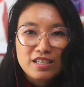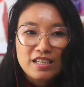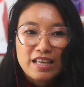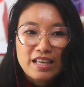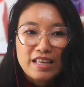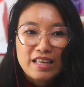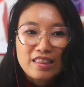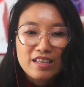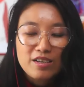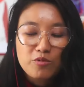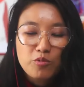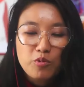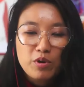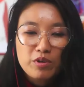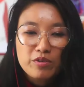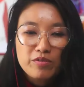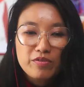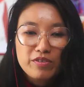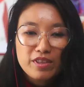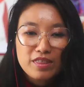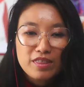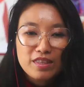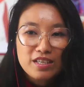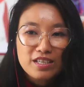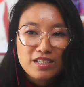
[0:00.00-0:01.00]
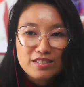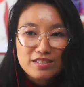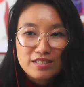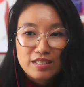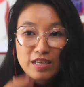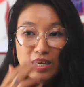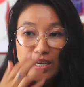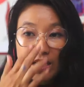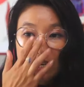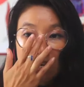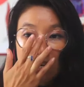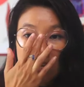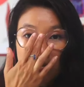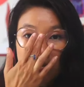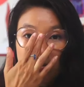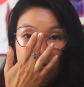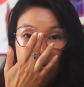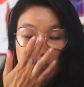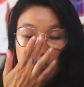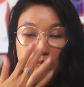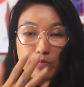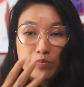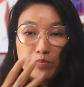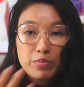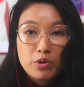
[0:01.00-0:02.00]
And I think one of the things that I hear
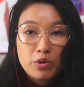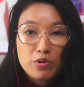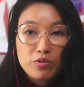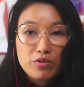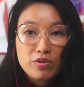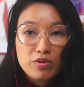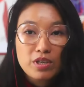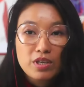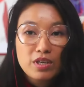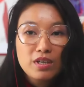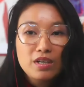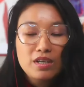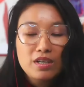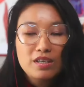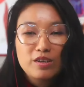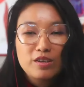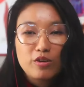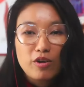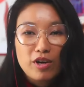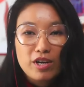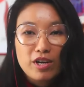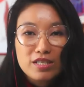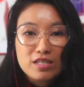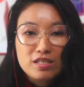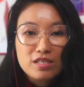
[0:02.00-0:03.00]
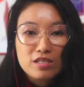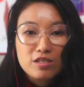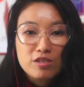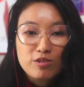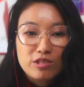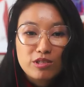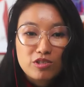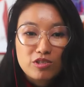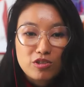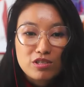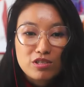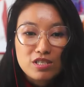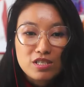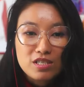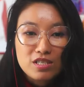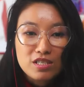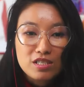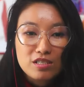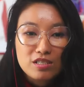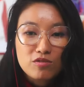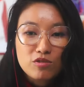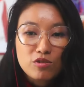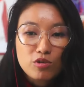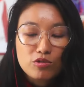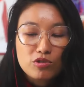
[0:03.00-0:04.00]
from both, you know, Isatu and Jocelyn
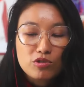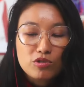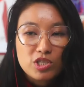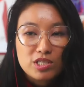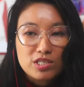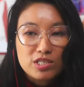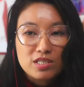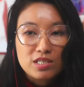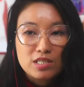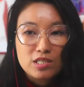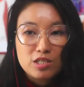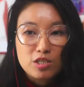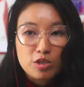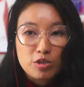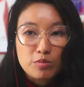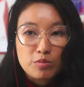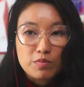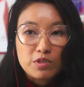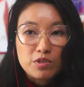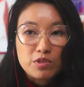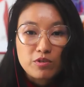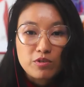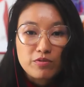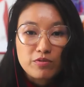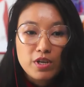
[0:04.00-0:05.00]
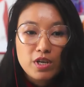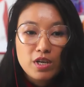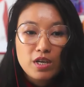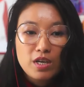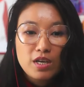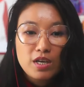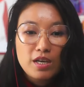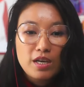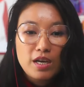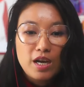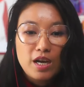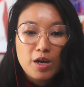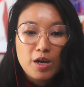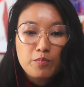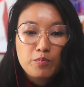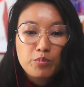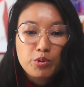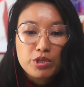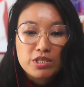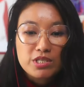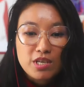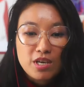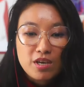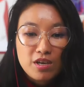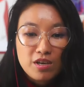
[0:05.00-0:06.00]
is not just in terms of
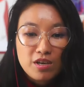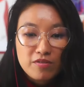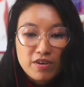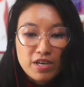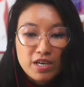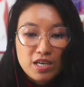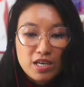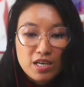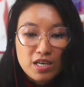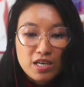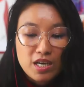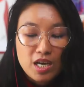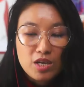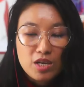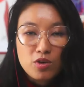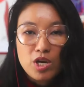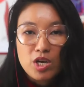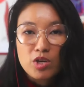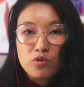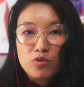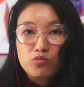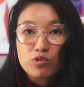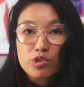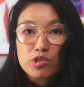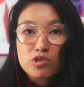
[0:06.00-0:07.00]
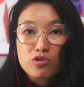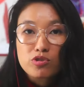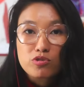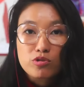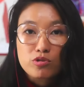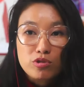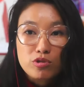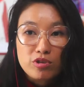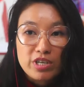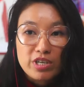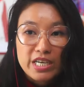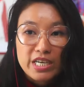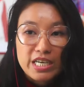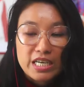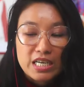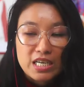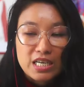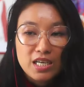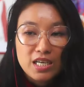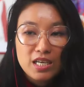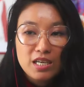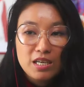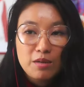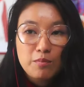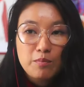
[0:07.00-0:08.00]
preserving,
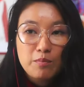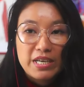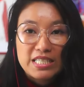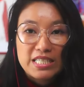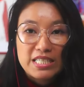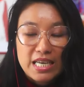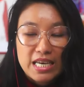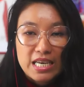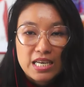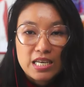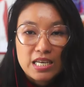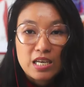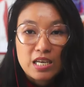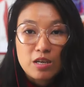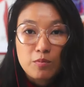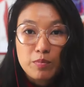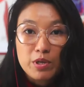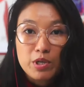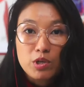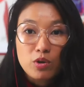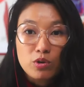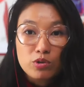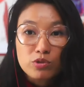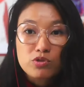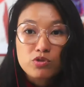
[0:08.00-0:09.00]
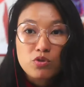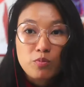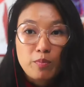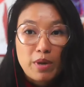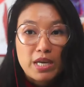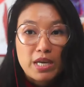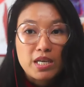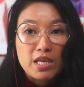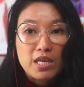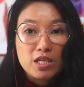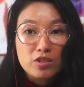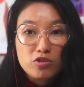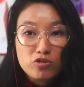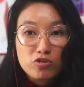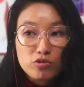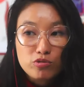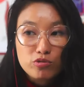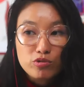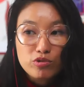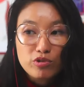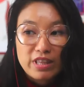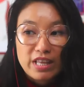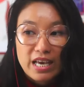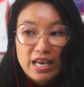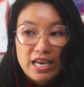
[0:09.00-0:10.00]
restoring, maintaining, but also making
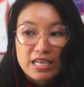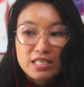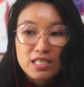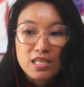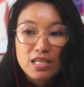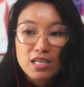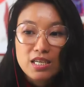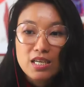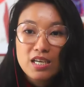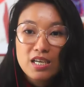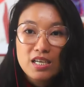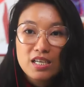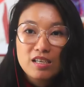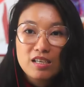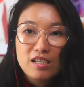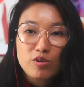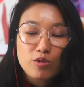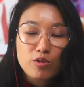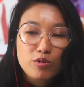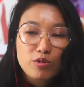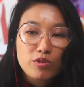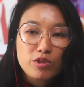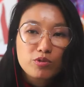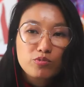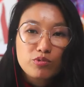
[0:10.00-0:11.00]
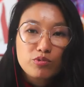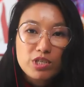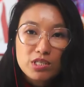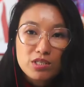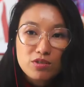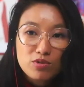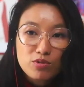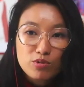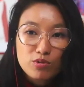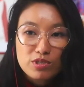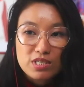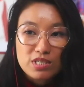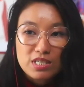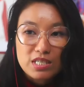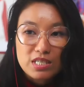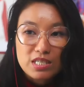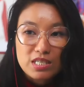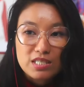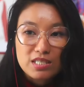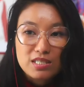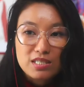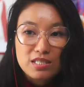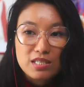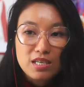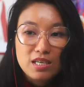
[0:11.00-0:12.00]
sure that, you know, the
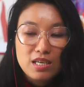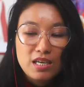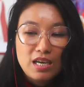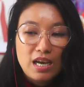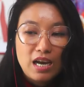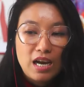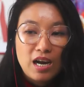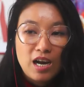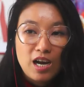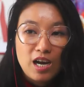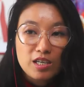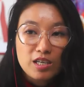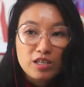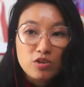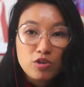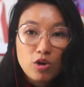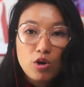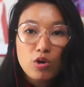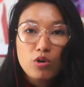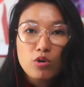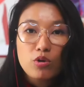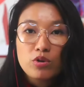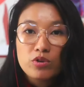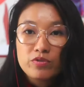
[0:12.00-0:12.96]
resources are not